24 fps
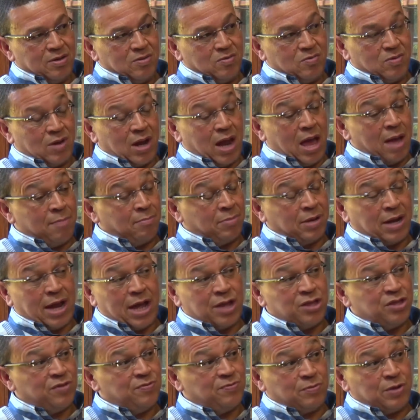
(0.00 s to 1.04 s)
Well, I'm
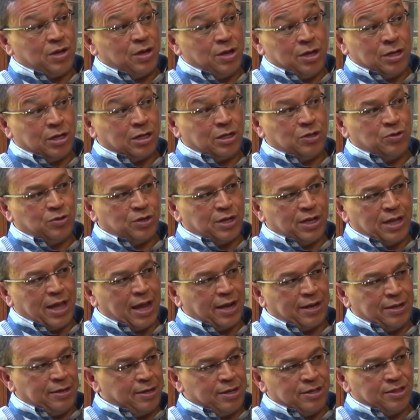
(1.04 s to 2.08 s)
glad you've included
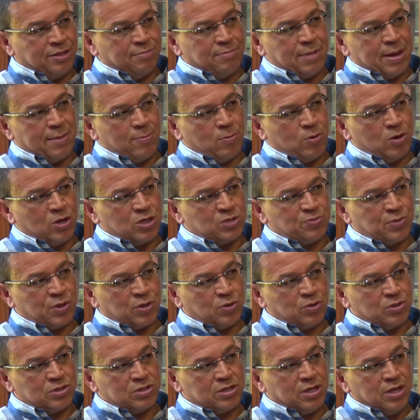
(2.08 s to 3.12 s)
that in the memoirs
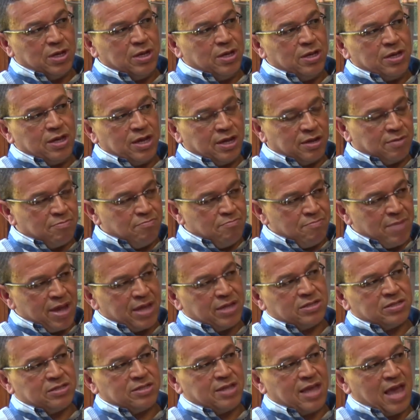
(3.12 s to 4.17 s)
because it
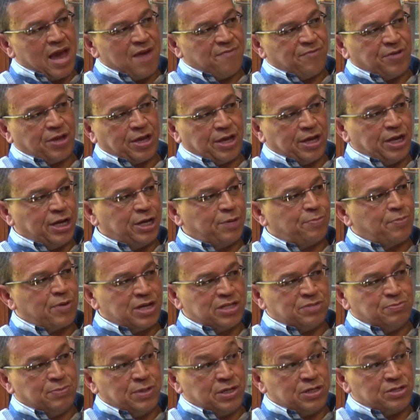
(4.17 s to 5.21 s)
makes the African
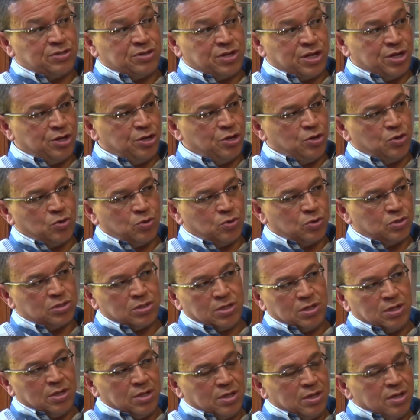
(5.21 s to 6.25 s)
Enterprise Ministry and
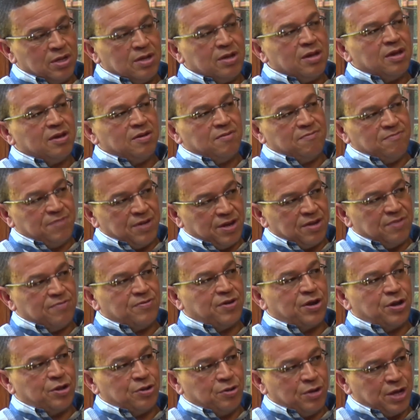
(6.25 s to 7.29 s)
yours a very,
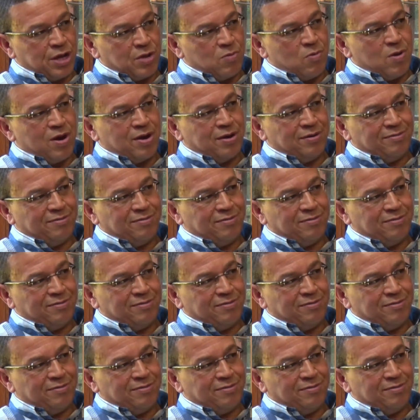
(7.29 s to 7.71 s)
very unique one.